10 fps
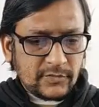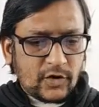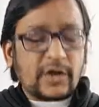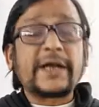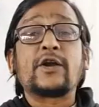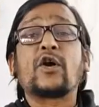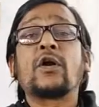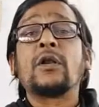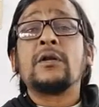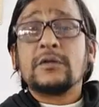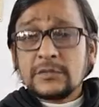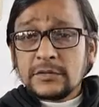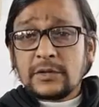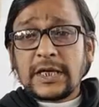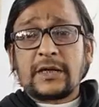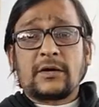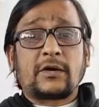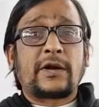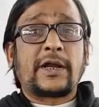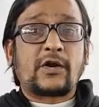or a doll, okay,
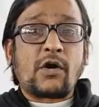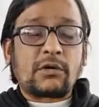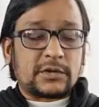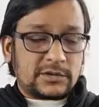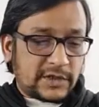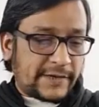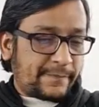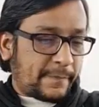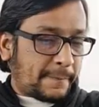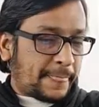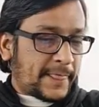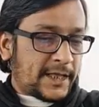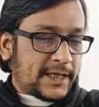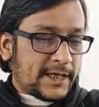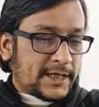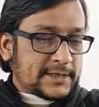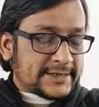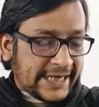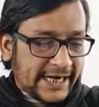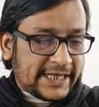or a dog. Okay,
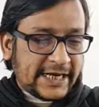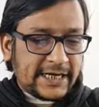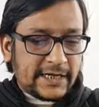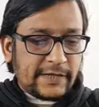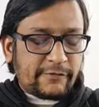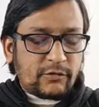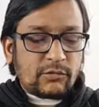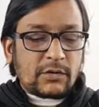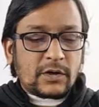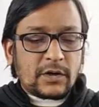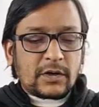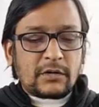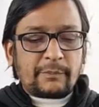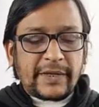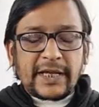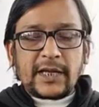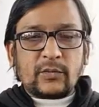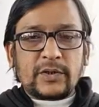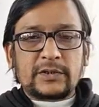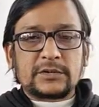second, that if you
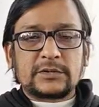beginning with